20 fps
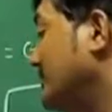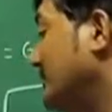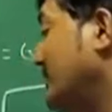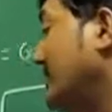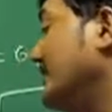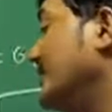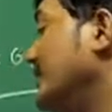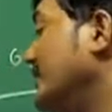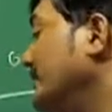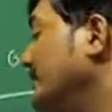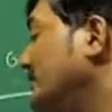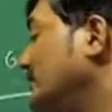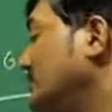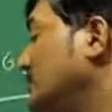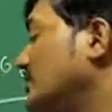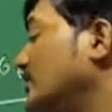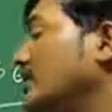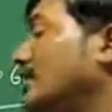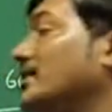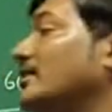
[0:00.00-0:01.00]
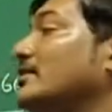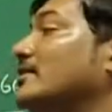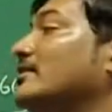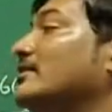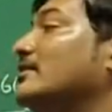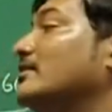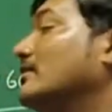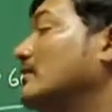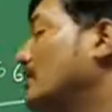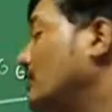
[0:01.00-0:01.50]
that is 3.
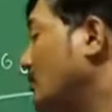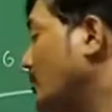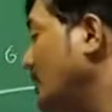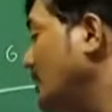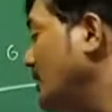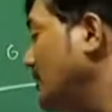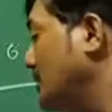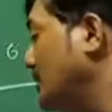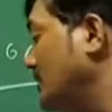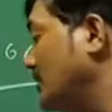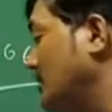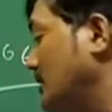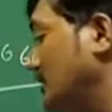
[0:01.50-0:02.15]
Okay.